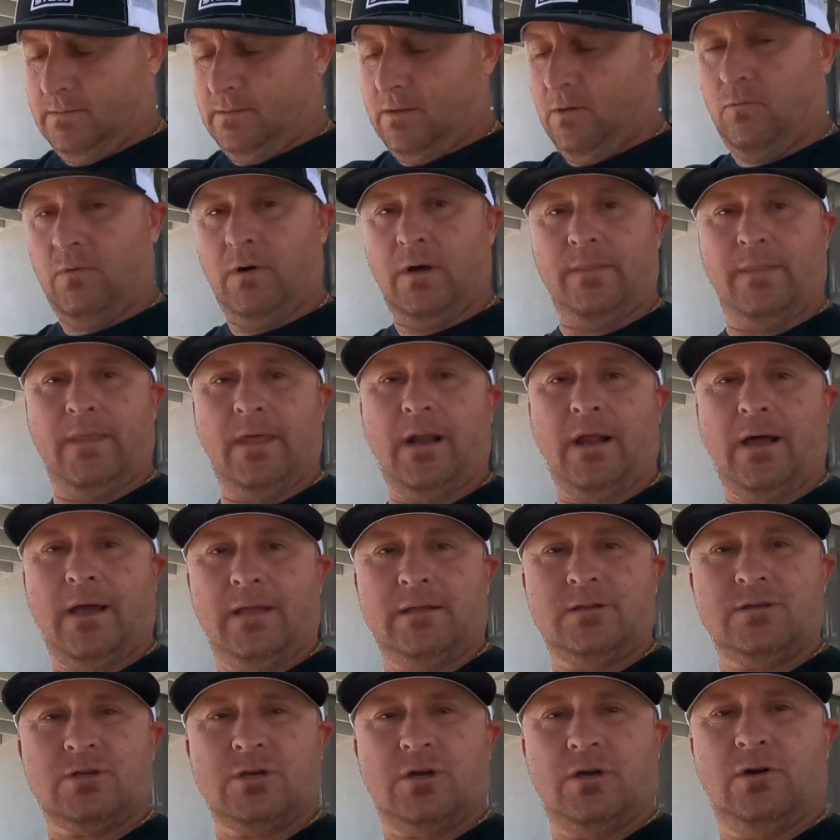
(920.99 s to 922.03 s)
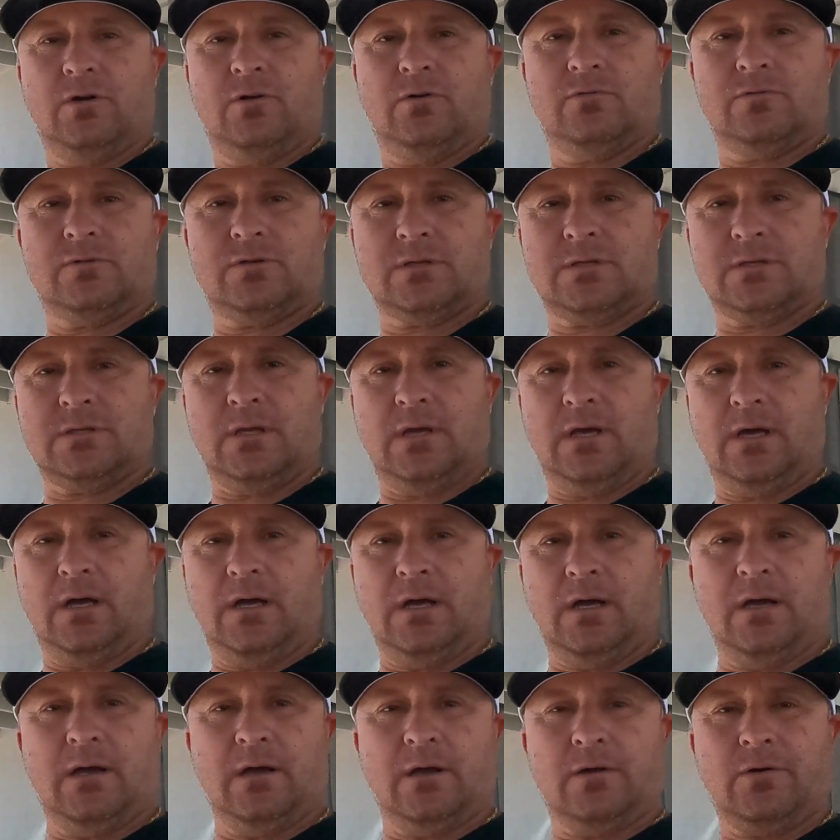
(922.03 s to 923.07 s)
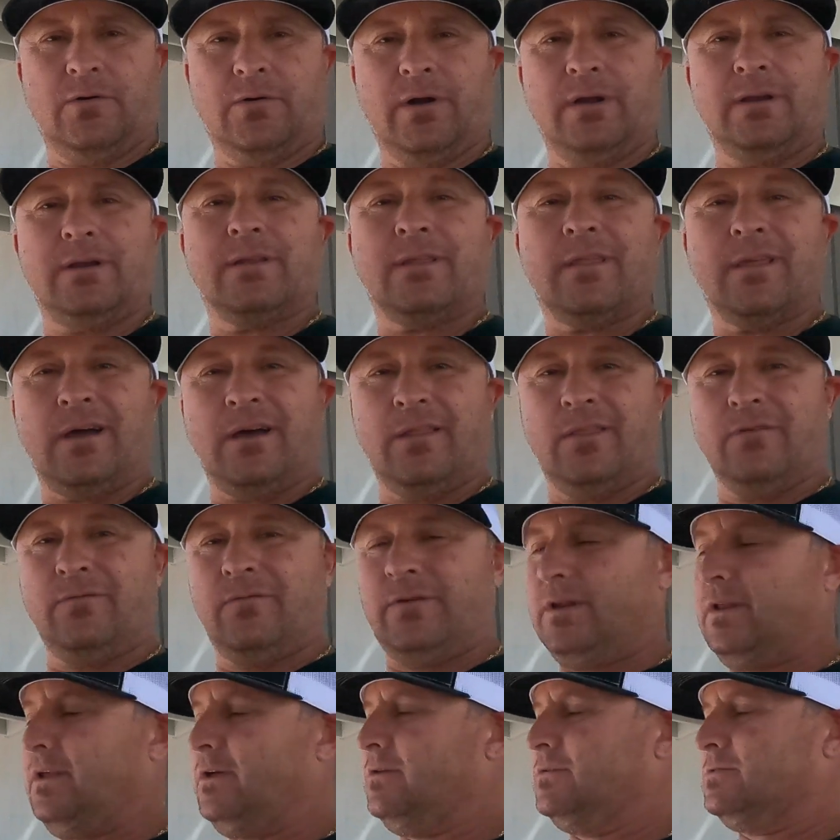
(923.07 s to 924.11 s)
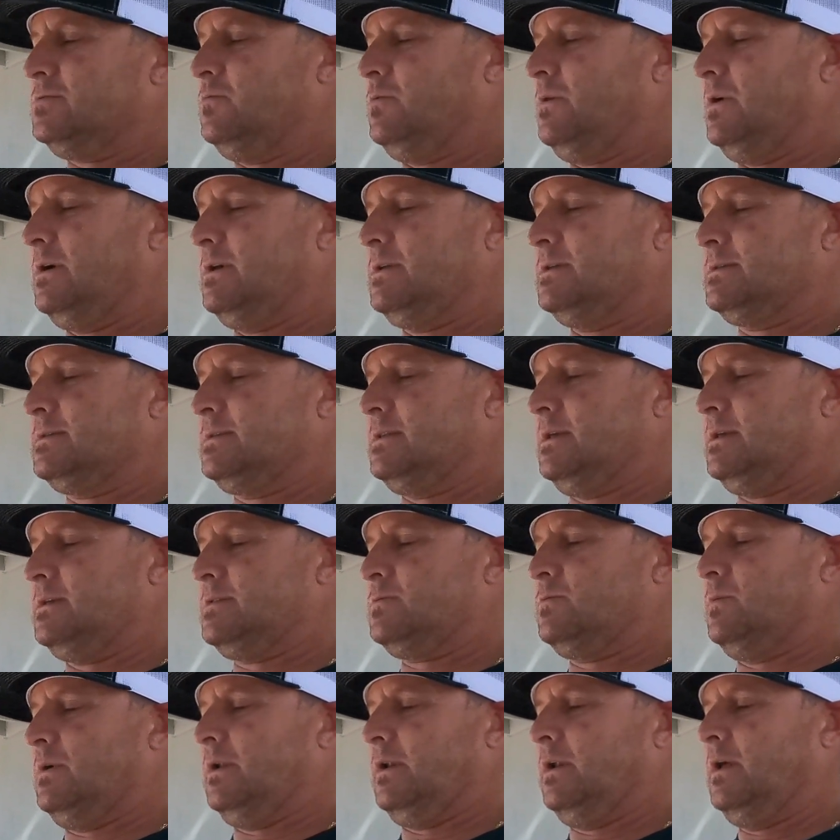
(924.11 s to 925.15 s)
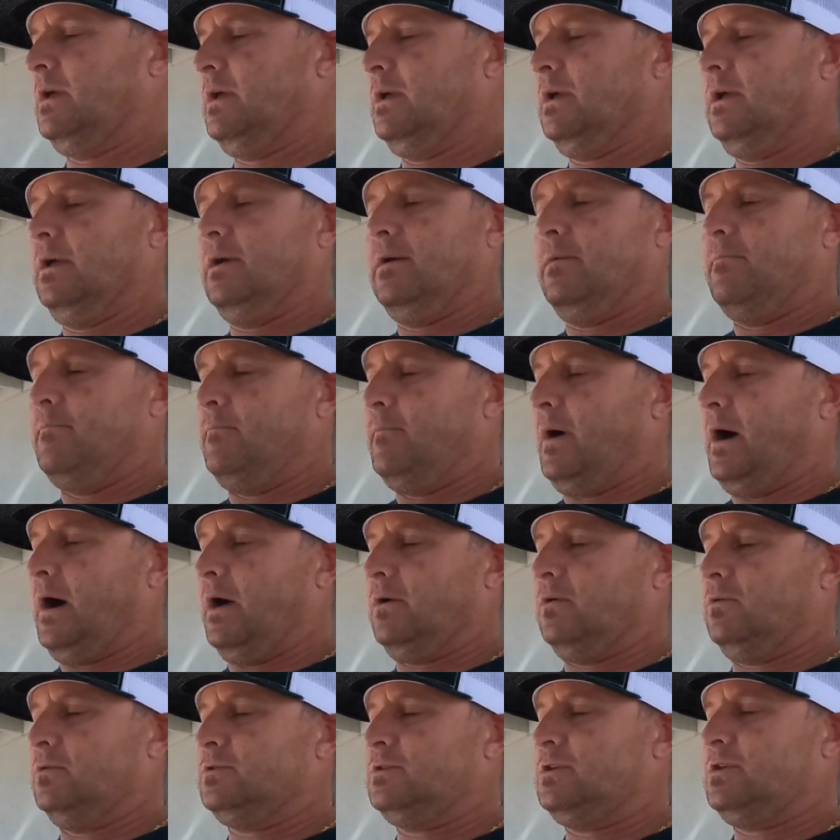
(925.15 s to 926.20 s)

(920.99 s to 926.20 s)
the one that I chose according to the other videos was this one, model